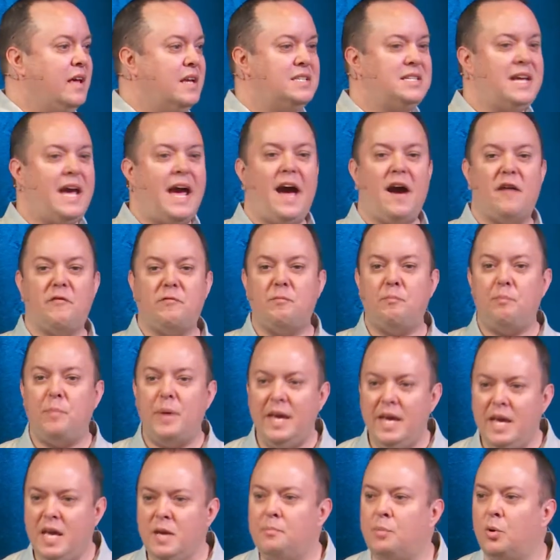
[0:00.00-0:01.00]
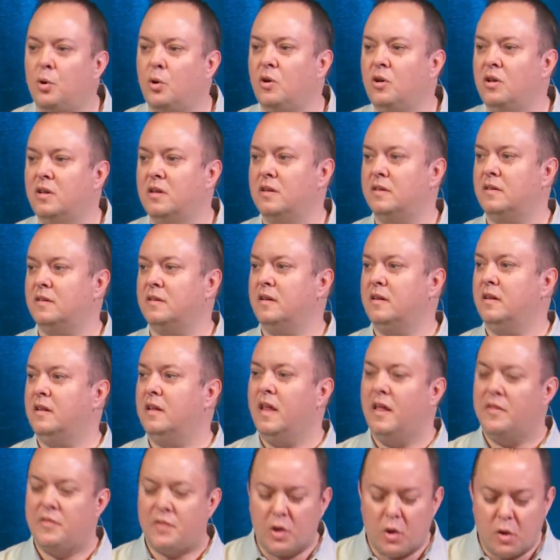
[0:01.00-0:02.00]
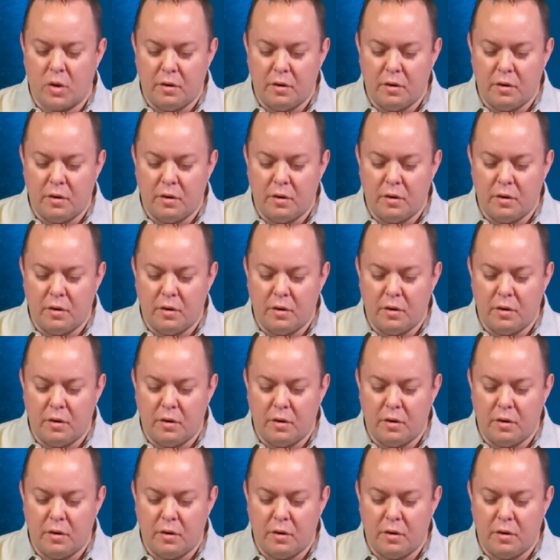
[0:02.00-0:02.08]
to have people that